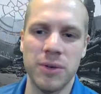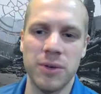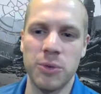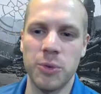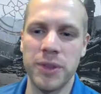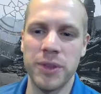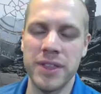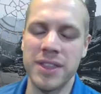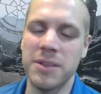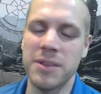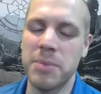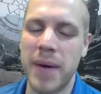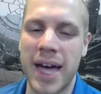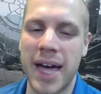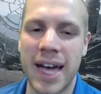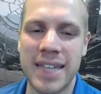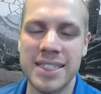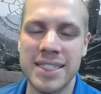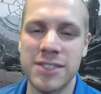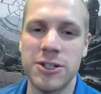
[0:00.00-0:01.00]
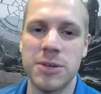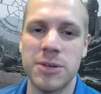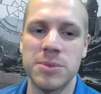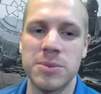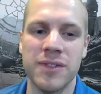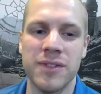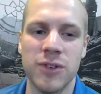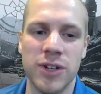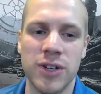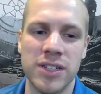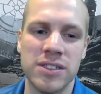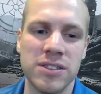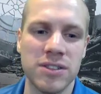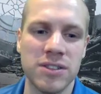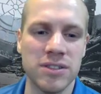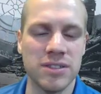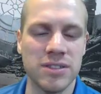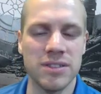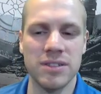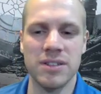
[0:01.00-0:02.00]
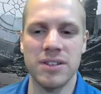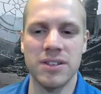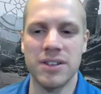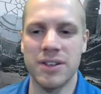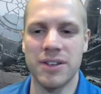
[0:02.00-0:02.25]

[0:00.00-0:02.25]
within the packs in terms of crystals,